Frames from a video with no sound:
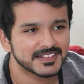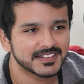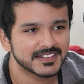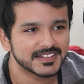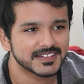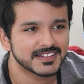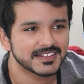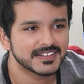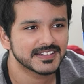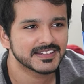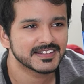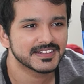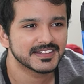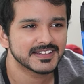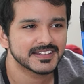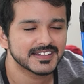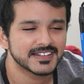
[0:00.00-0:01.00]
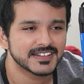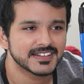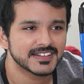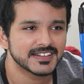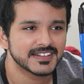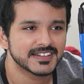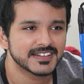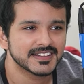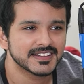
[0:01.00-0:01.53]

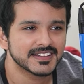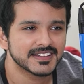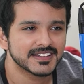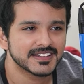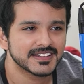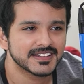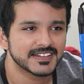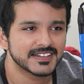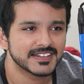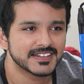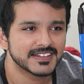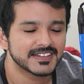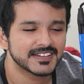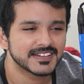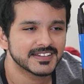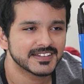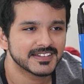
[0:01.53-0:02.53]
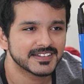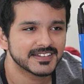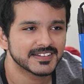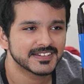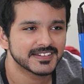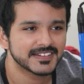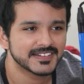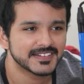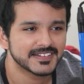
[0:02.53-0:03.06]

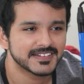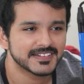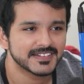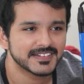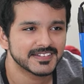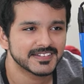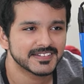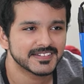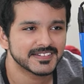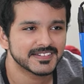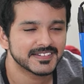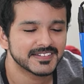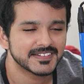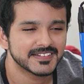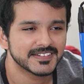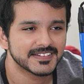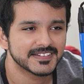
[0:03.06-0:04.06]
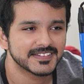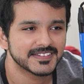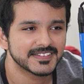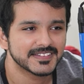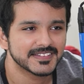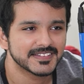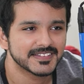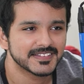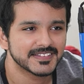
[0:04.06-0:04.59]

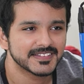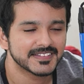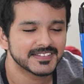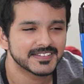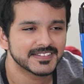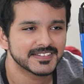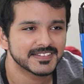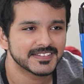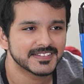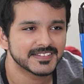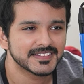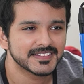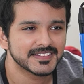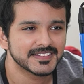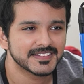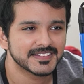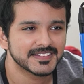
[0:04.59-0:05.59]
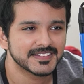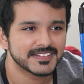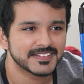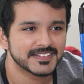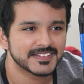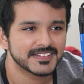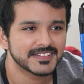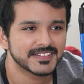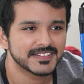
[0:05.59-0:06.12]

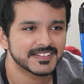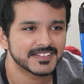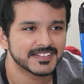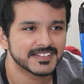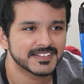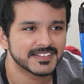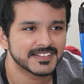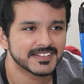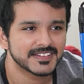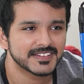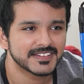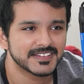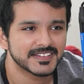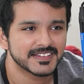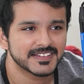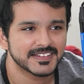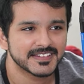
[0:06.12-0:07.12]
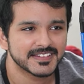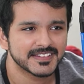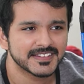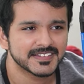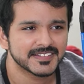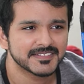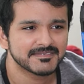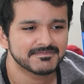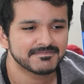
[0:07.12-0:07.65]
This person isn't speaking.